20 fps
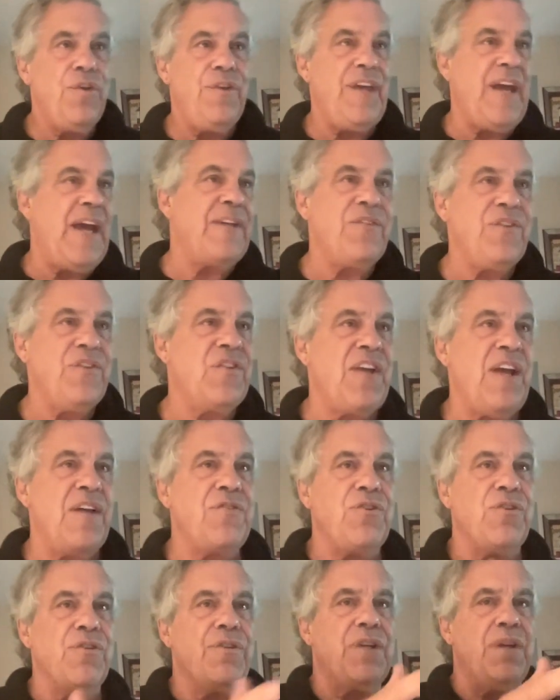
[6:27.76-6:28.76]
that
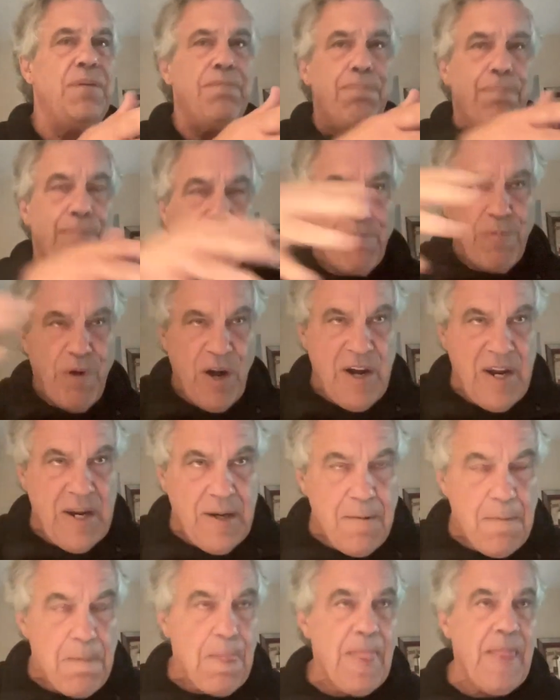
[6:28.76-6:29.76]
center can
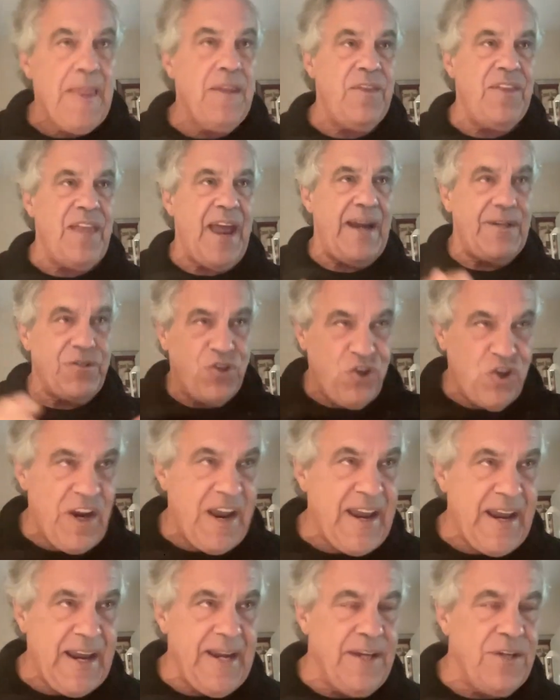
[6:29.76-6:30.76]
bring that
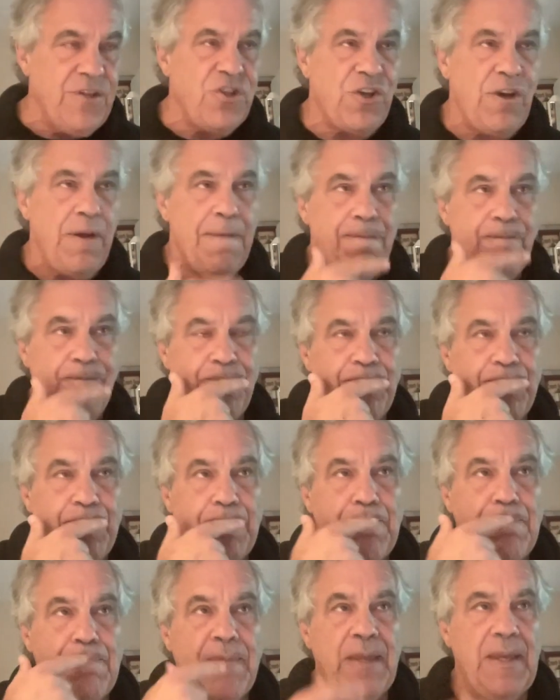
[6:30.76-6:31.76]
change
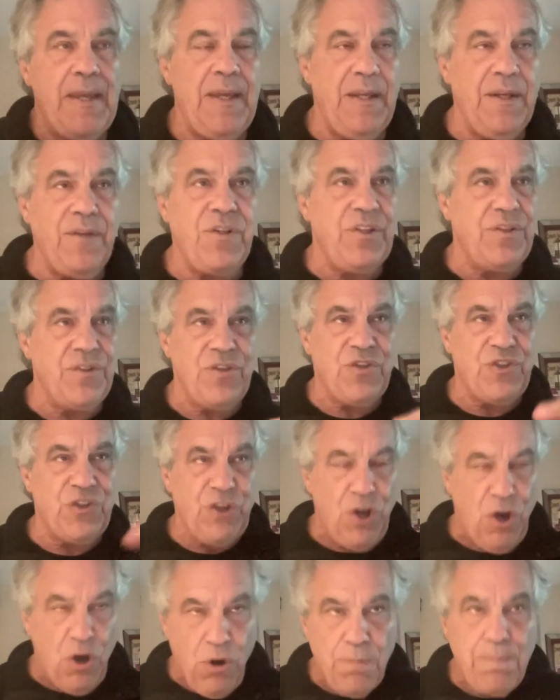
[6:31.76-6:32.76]
into the
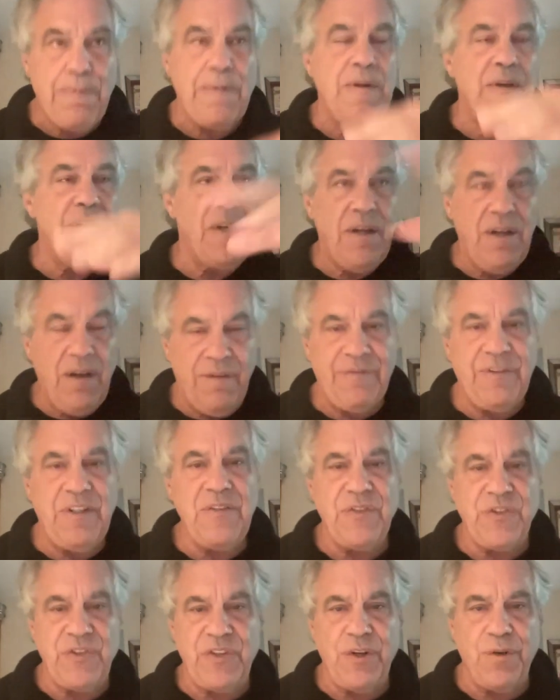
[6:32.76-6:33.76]
scope of
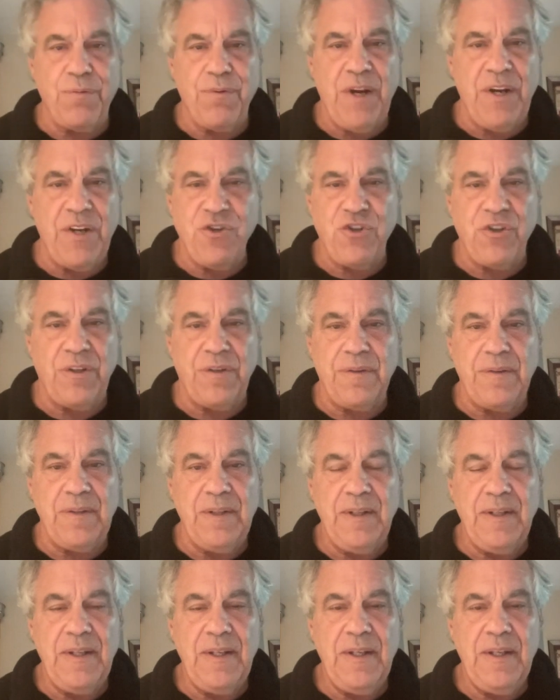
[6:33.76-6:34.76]
consideration
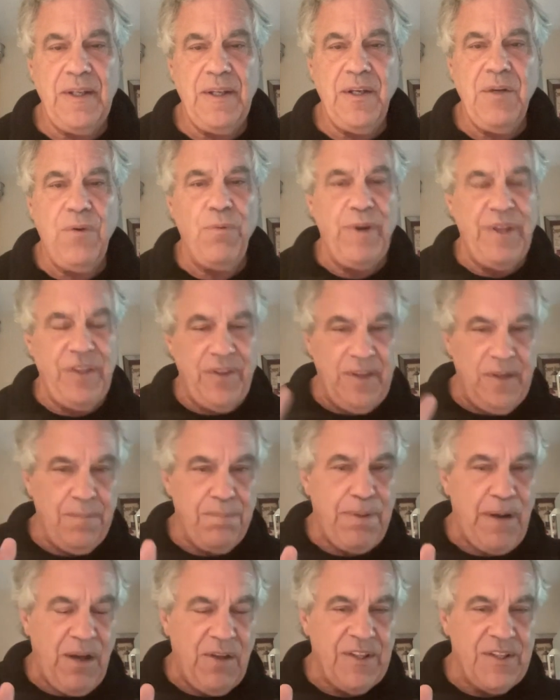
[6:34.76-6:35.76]

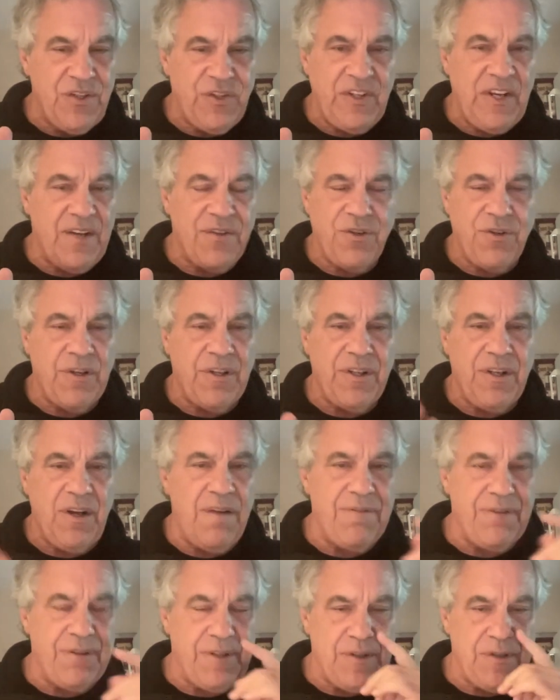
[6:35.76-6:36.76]
within polycentric
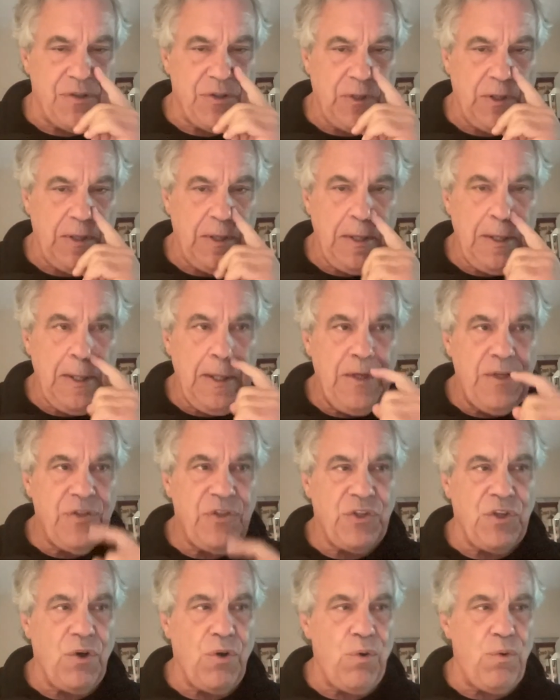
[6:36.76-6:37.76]
governance.
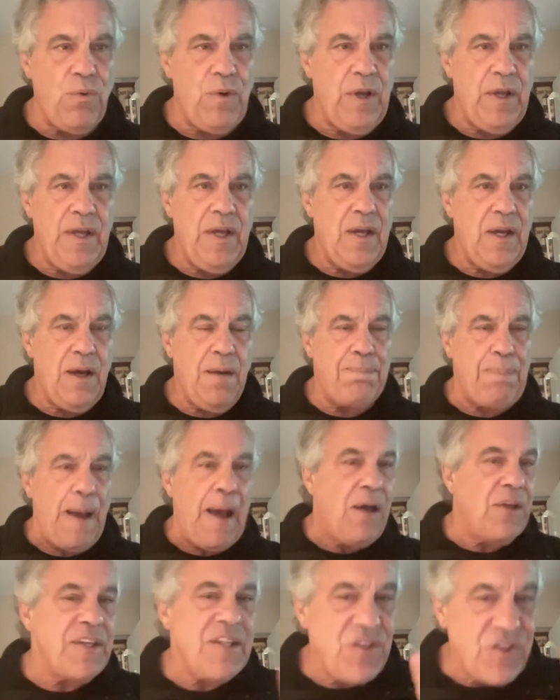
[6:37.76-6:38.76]
So a
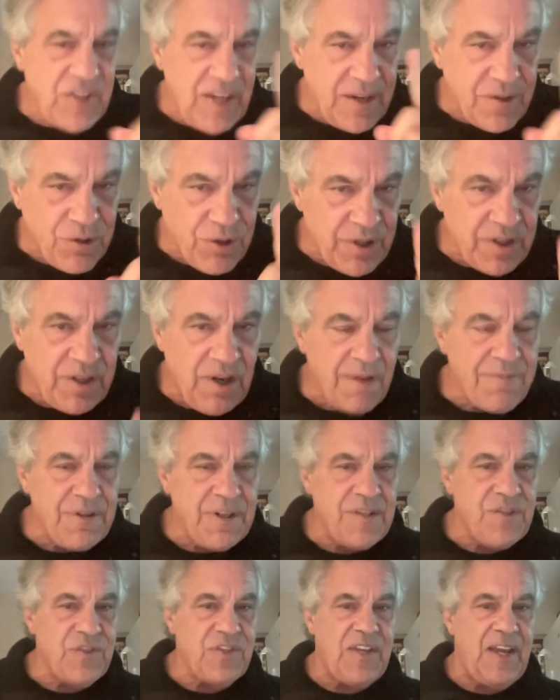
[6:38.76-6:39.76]
polycentric
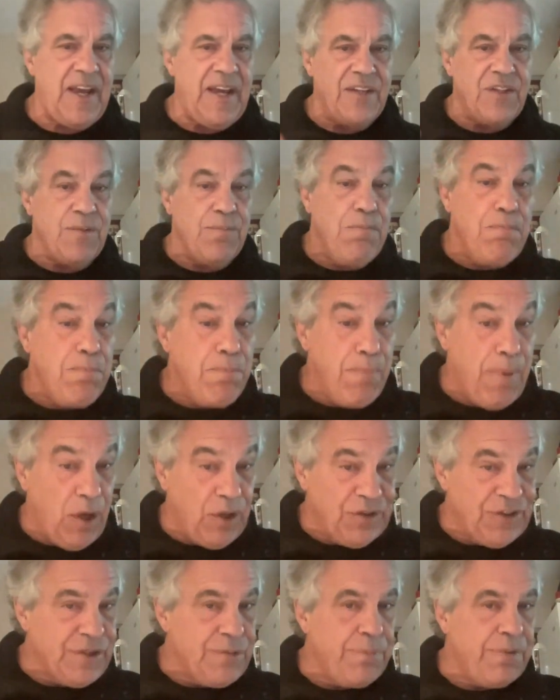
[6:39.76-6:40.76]
governance has
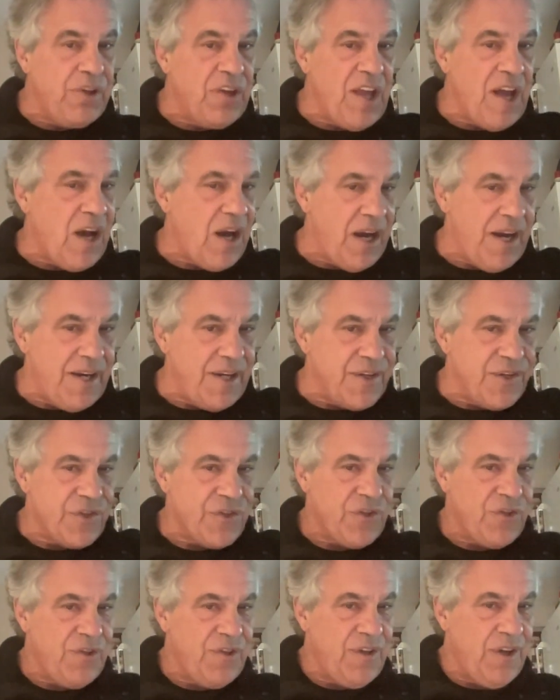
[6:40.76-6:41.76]
multiple
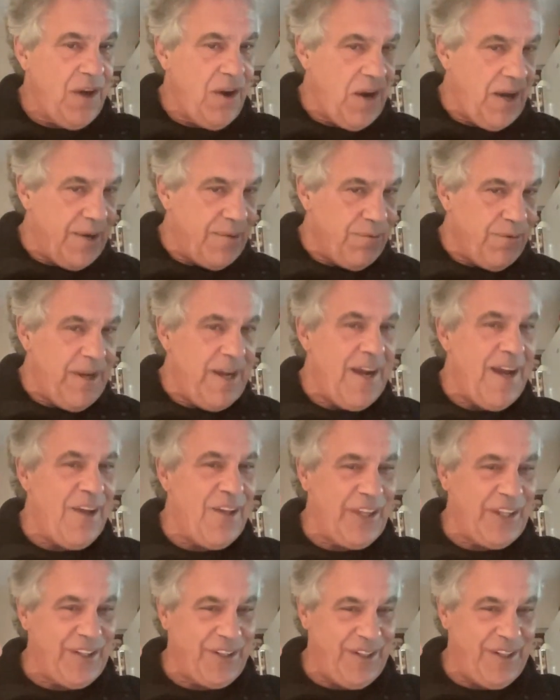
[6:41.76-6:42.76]
eyes on
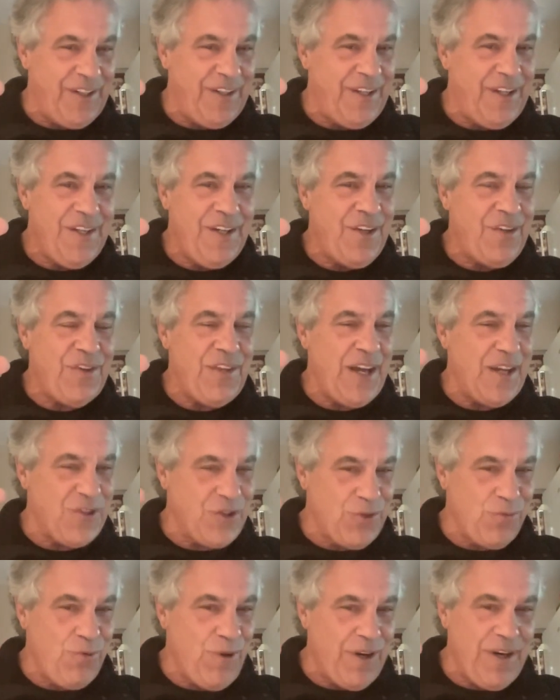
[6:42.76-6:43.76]
reality.
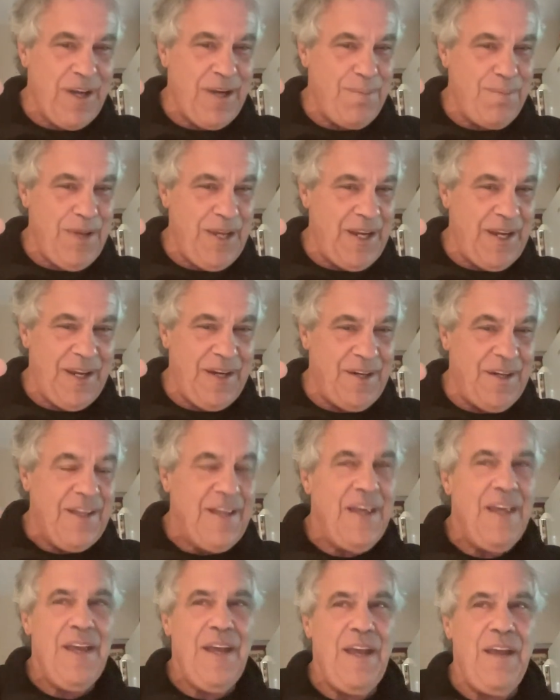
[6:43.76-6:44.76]
That's what I mean.
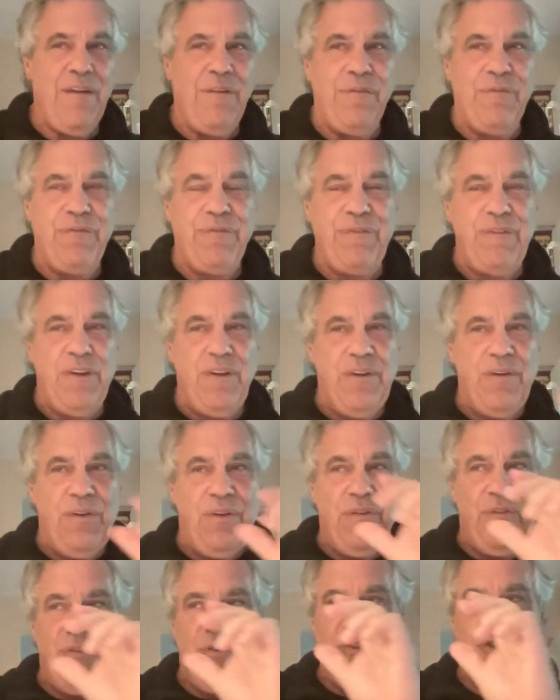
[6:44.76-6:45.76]
If
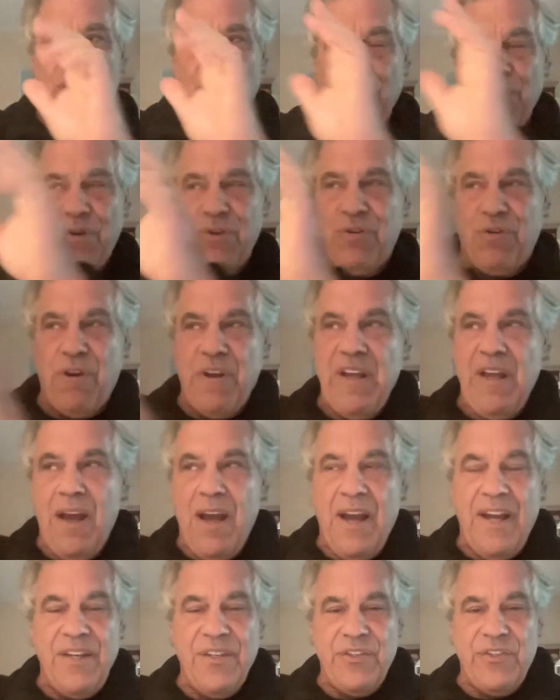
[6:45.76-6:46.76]
2 or 3
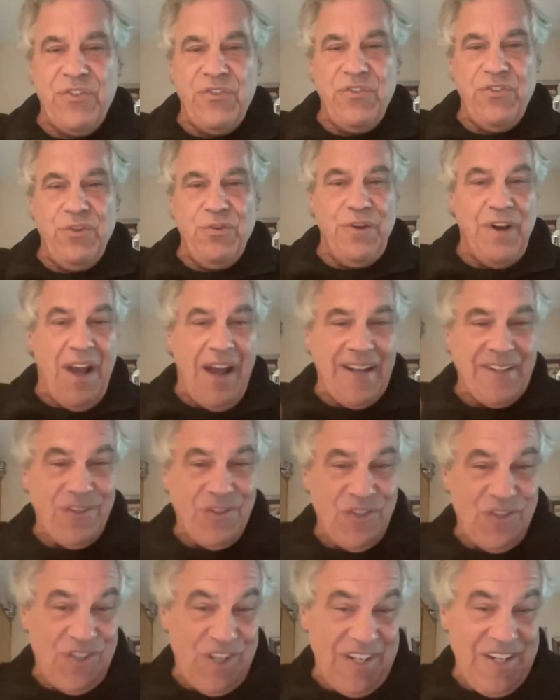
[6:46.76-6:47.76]
eyes do not
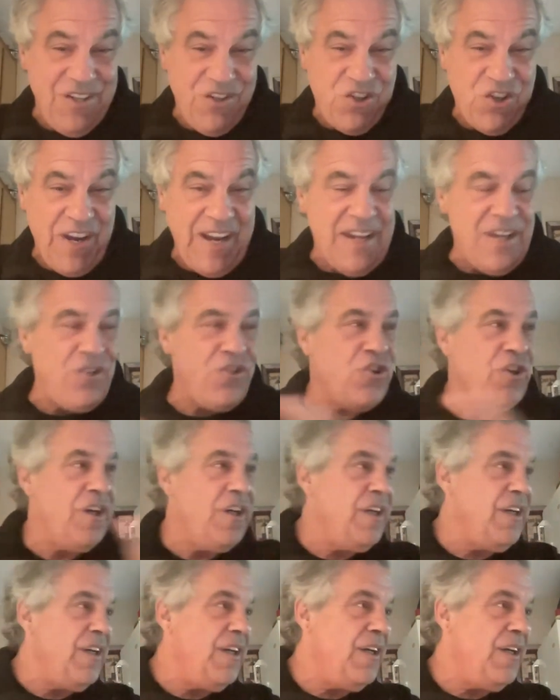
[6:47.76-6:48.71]
see change,